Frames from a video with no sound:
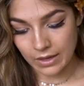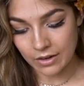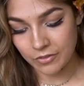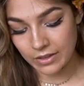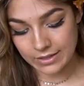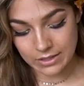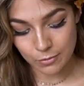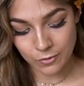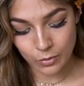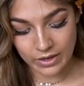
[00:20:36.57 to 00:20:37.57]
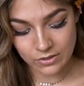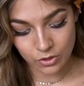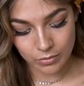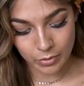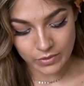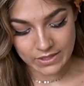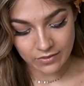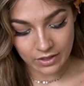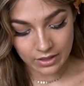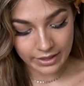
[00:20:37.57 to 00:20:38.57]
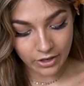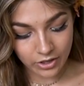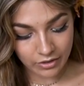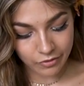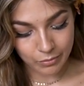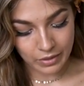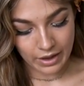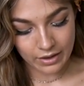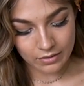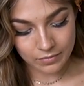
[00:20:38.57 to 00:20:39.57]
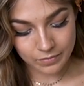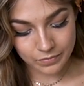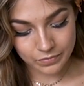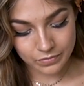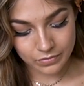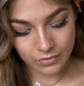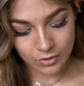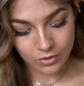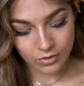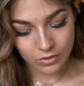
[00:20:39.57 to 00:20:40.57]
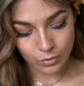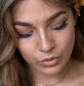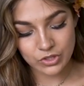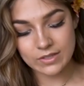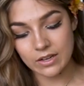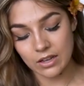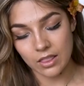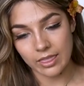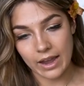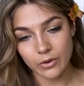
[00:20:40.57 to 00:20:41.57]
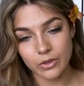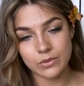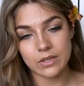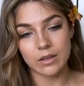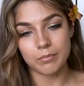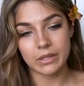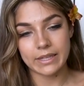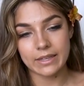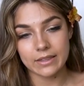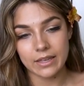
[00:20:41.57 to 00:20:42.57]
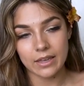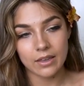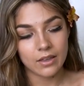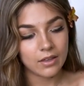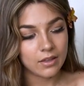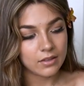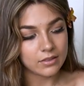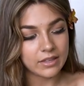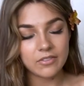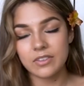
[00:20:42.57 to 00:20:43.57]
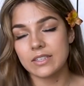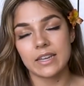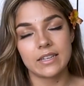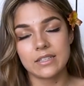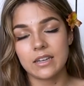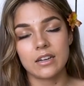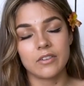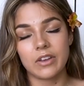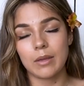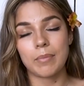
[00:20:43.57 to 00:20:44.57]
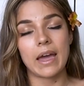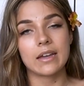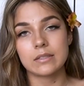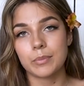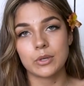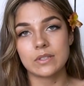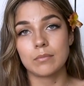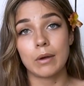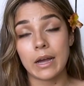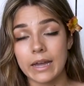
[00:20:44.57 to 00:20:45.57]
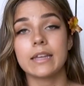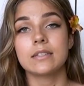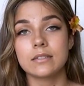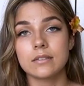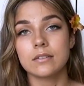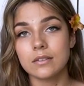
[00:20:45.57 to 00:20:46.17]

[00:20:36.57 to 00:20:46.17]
And I feel like some of you guys are going to be receiving clarity from that, which is going to allow you to completely leave this idea of any past person behind.